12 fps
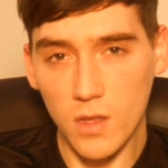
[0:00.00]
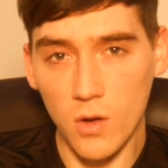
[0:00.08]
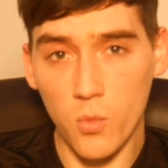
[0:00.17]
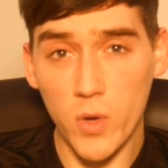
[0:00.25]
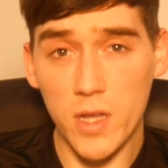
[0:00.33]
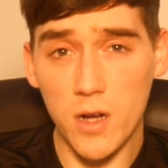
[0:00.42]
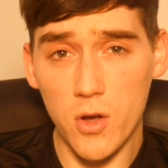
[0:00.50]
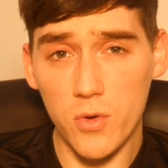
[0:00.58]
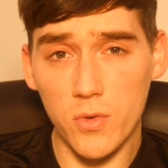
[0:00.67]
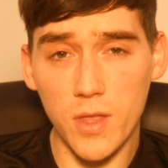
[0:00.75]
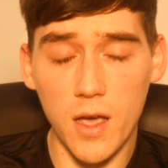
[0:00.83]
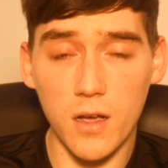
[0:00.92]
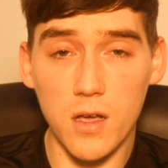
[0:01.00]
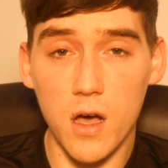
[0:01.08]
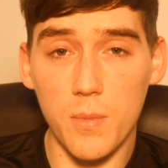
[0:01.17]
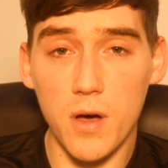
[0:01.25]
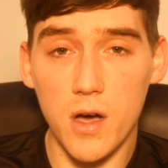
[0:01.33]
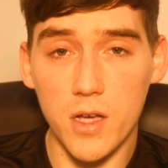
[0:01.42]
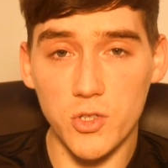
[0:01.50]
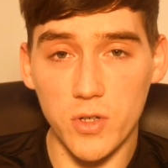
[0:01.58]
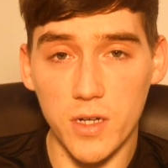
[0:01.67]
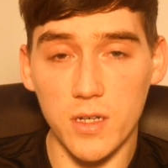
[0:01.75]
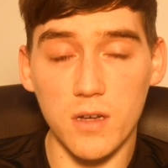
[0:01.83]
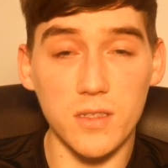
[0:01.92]
we know that
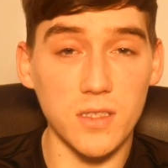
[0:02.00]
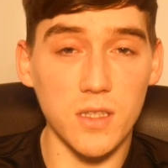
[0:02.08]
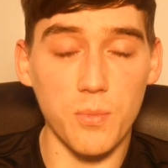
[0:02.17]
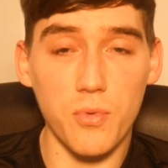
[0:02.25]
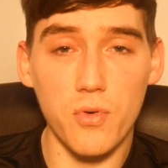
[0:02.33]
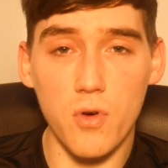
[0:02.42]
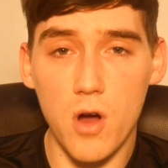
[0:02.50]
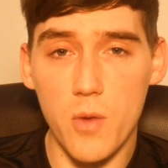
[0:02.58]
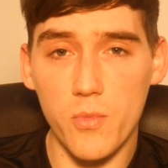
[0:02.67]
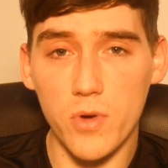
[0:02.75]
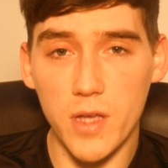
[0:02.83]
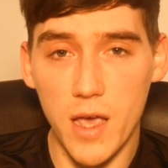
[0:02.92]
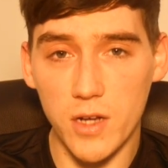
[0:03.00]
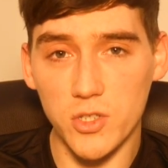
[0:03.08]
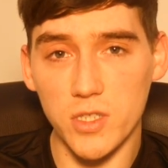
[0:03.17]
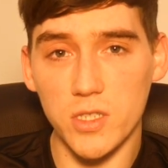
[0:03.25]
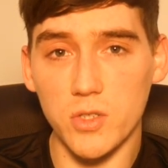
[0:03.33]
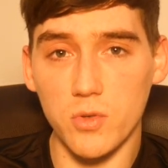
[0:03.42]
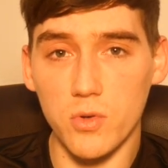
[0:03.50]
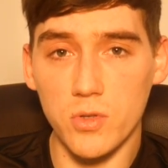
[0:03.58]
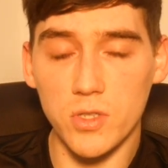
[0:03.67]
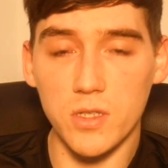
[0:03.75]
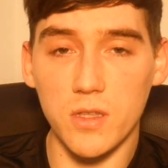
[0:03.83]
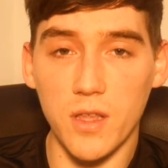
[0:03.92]
carbohydrate is the primary energy
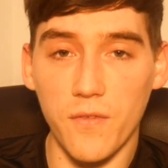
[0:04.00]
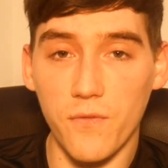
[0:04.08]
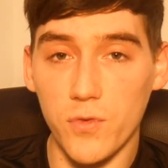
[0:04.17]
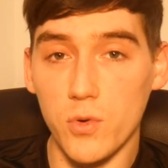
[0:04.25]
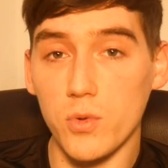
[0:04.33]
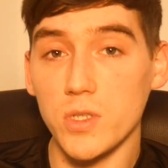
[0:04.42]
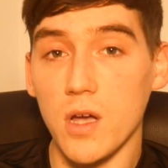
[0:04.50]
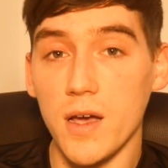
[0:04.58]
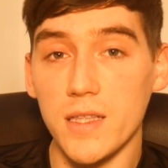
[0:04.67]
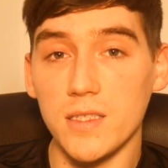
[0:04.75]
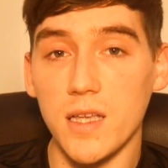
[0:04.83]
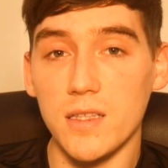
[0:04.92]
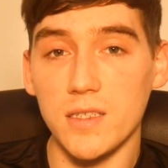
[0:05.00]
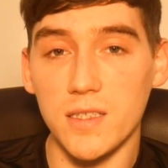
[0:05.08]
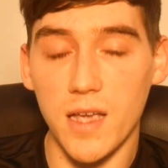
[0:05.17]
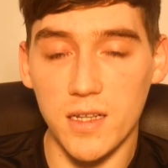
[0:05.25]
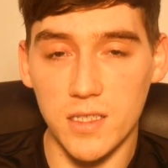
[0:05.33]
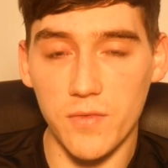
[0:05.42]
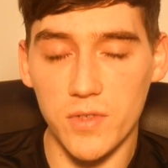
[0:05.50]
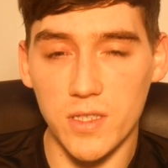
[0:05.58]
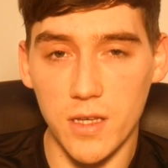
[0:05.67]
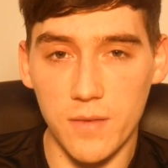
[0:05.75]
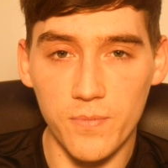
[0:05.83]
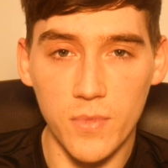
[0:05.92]
source that fuels high intensity
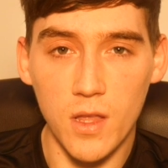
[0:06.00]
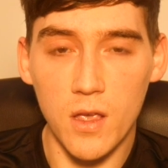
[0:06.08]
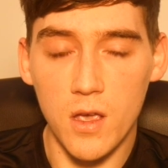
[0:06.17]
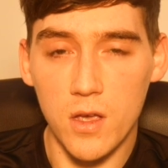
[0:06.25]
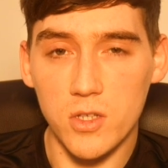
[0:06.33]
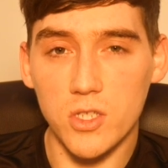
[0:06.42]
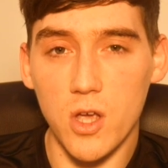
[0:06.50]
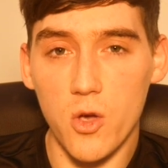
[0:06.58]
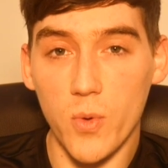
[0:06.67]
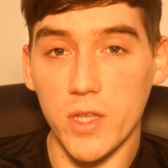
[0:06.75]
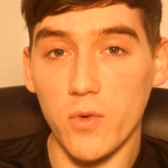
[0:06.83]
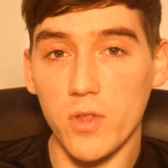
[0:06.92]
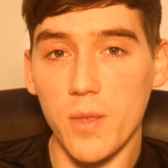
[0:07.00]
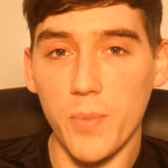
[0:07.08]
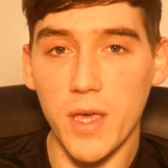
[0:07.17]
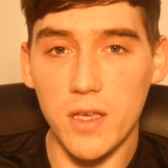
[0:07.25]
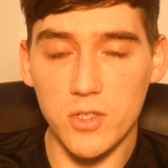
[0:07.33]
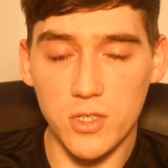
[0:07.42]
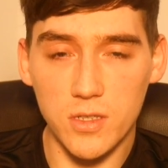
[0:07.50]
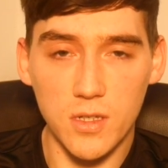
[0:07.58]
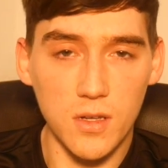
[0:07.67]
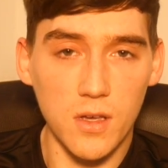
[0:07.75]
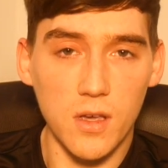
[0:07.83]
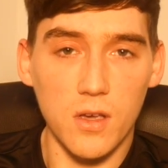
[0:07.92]
activity. So when you're on the pitch,
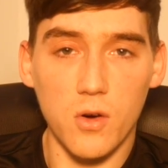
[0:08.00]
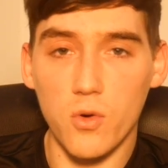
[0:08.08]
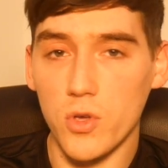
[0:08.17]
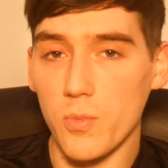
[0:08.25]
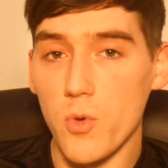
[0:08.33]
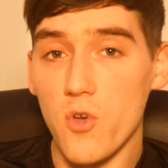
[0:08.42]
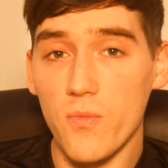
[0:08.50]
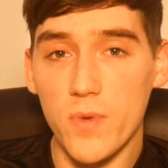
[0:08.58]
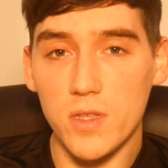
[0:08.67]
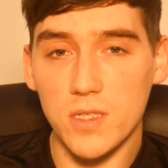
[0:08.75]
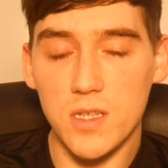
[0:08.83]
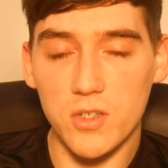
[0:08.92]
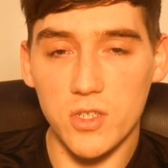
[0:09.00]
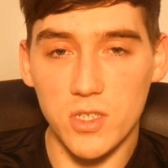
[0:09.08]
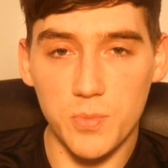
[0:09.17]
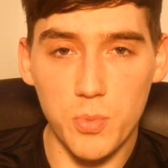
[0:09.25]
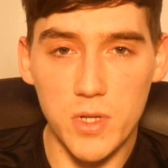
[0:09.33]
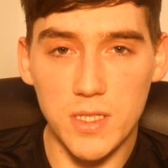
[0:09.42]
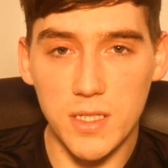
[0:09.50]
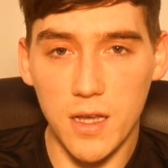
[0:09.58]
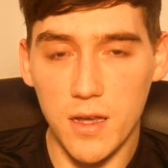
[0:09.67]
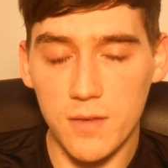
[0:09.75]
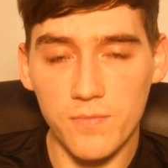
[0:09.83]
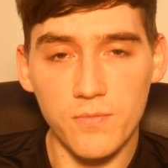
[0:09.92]
all your movements such as
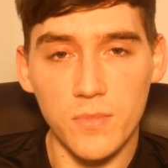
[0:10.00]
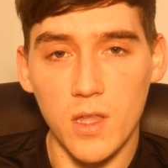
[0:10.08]
sprinting,